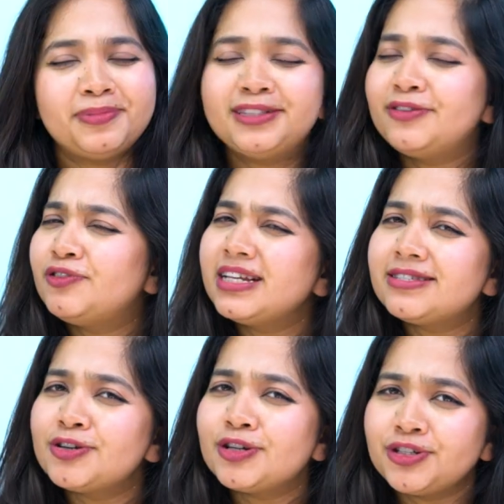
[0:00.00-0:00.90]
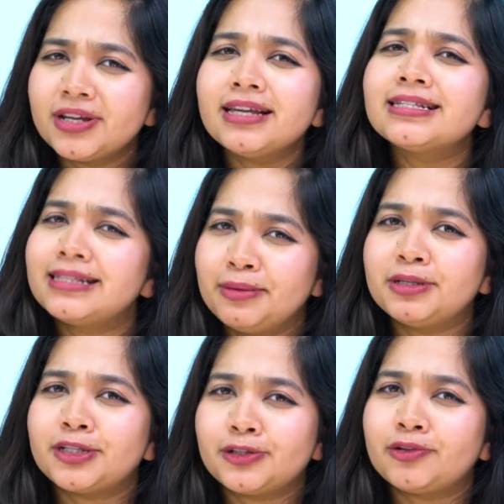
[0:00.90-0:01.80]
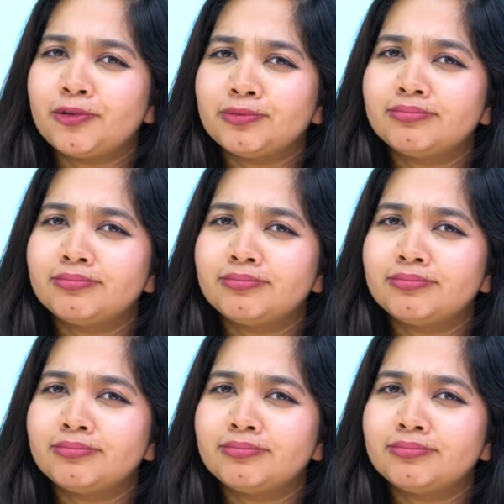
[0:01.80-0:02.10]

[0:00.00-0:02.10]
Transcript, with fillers: But the research is limited though.